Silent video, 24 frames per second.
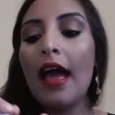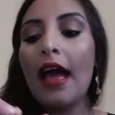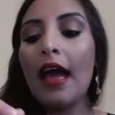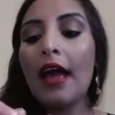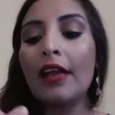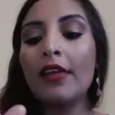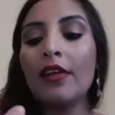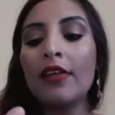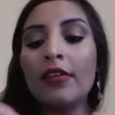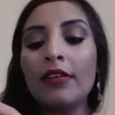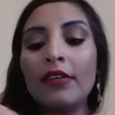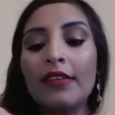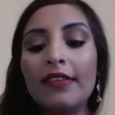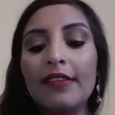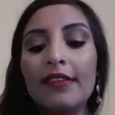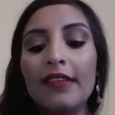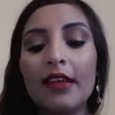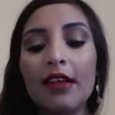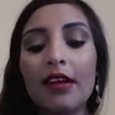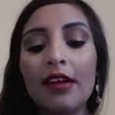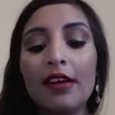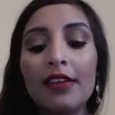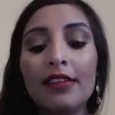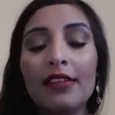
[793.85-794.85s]
And
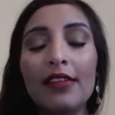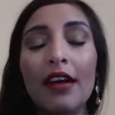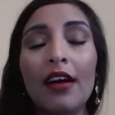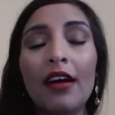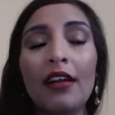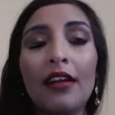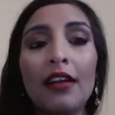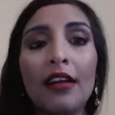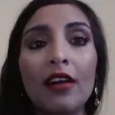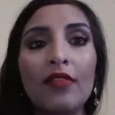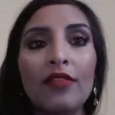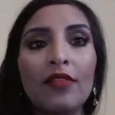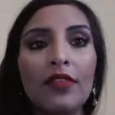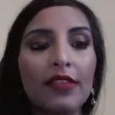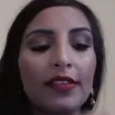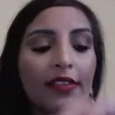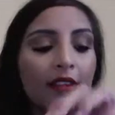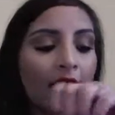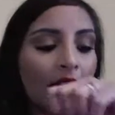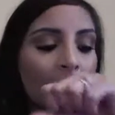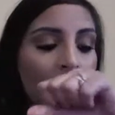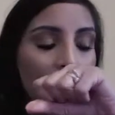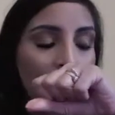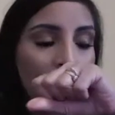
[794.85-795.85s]
honestly guys, I love this.
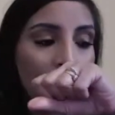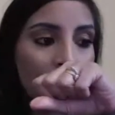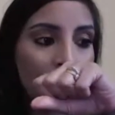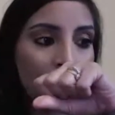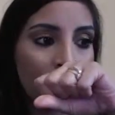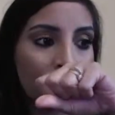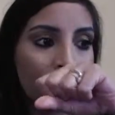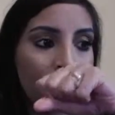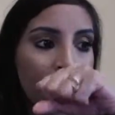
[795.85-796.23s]
I love